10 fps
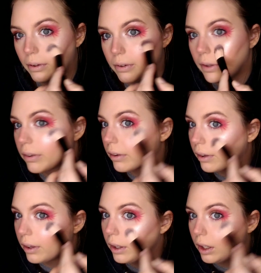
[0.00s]
so
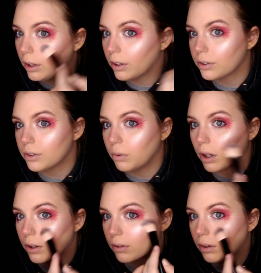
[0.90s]
there's
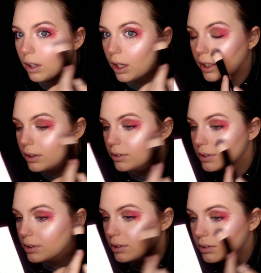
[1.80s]
no harsh
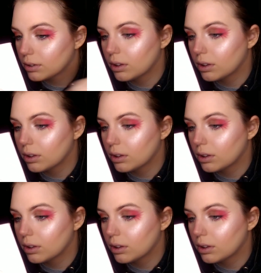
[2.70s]
lines.